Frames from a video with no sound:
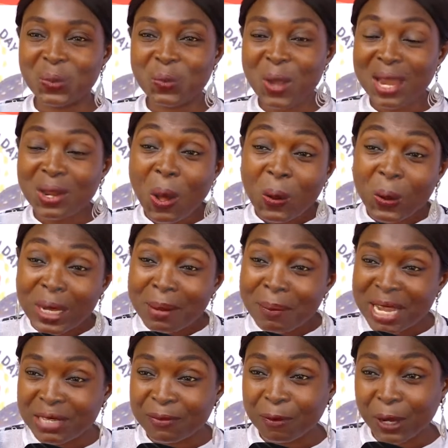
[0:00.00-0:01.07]
We are not only
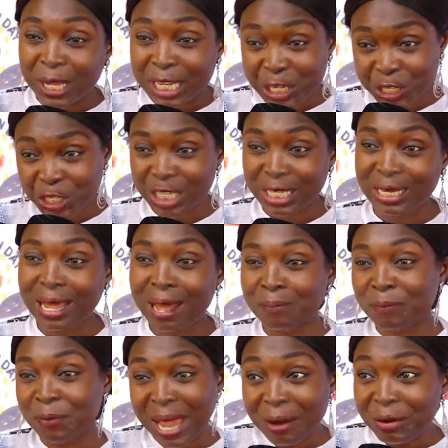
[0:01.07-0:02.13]
meant for kissing
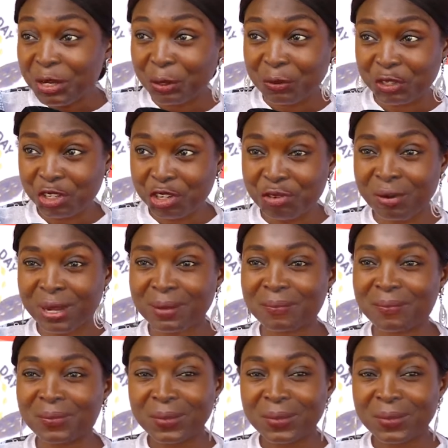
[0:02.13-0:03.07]
and bearing of children.